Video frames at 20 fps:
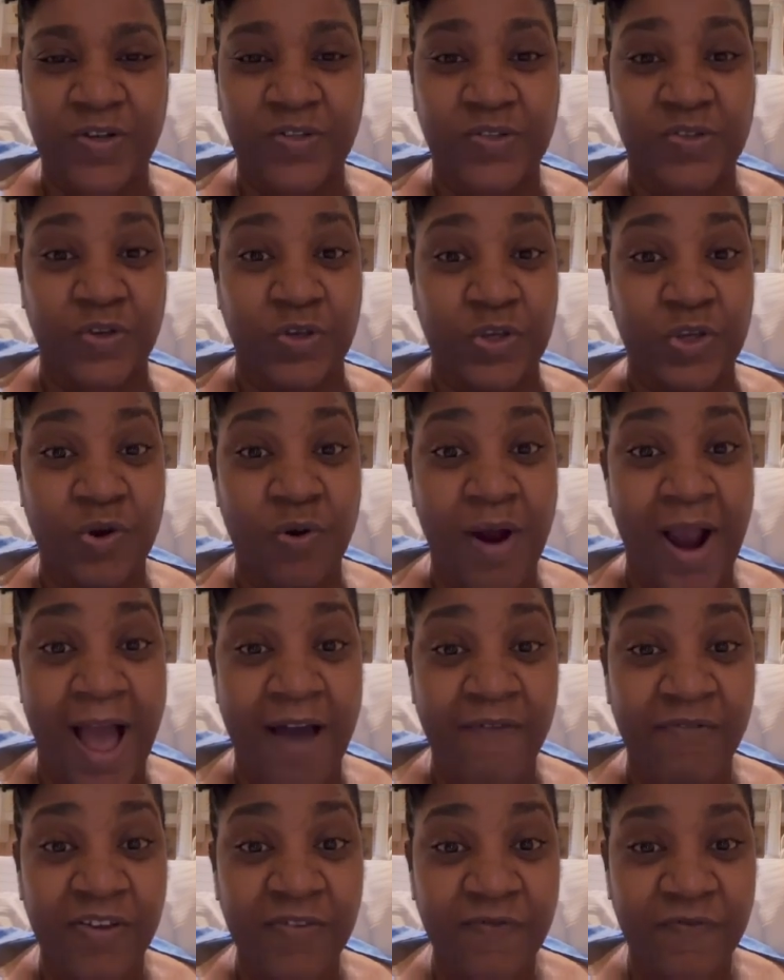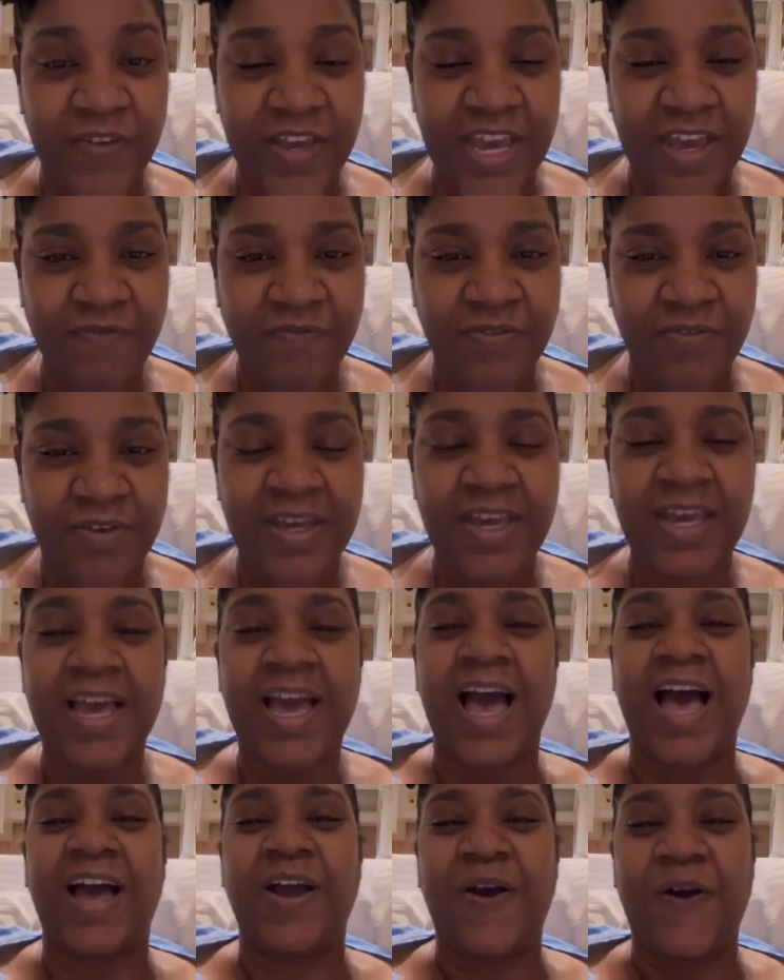So you're having faith,
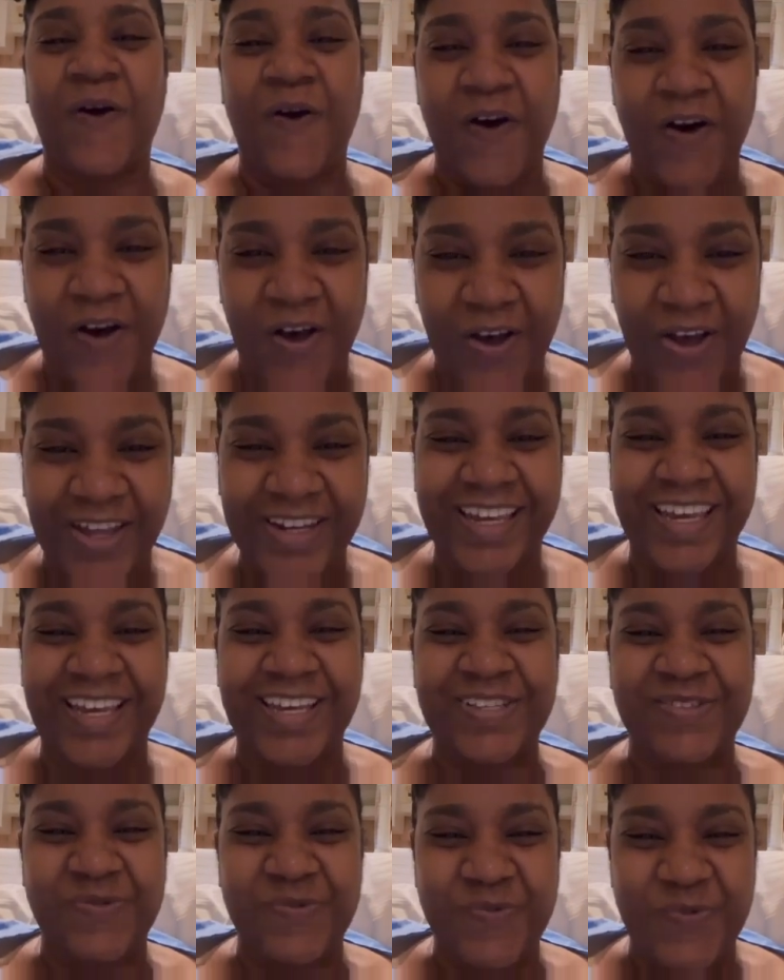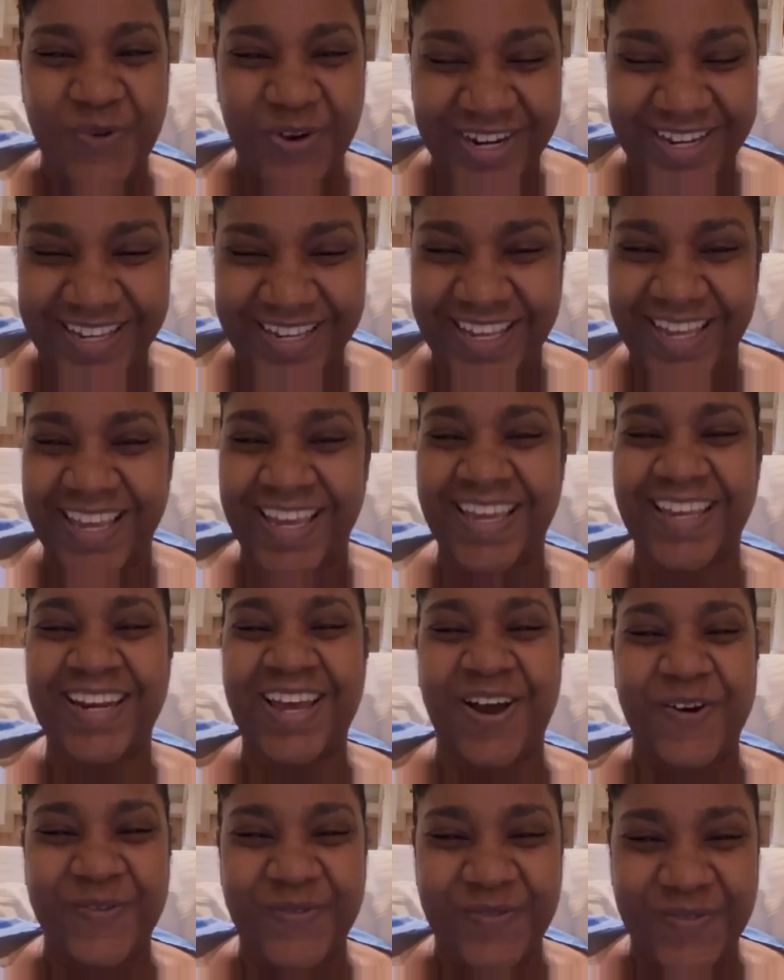and God is working
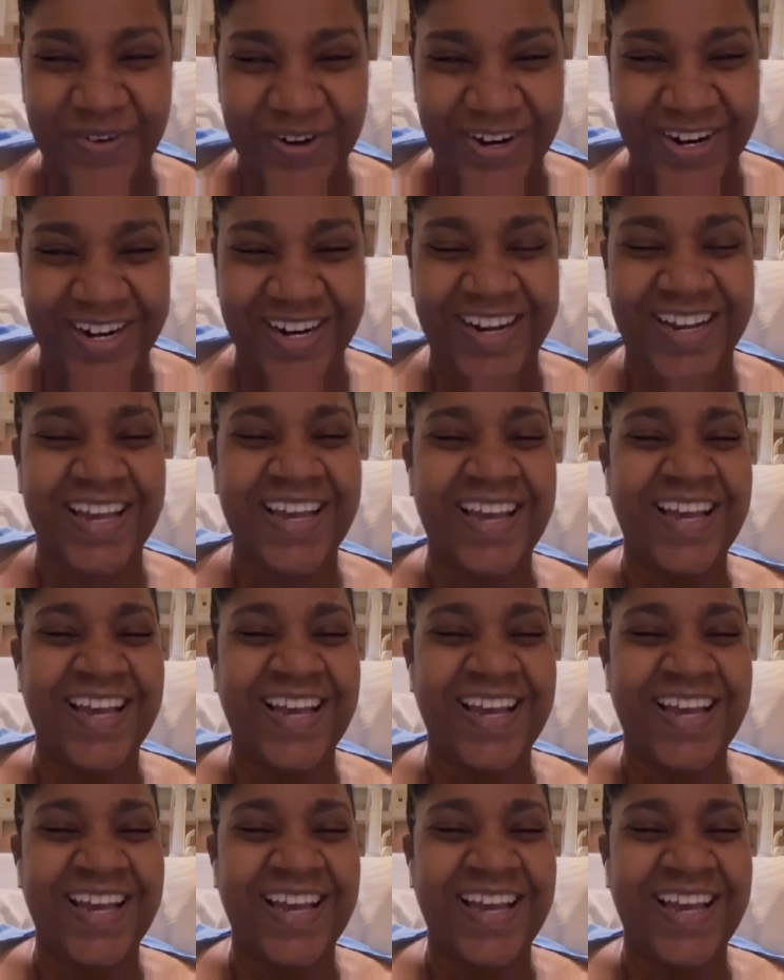a work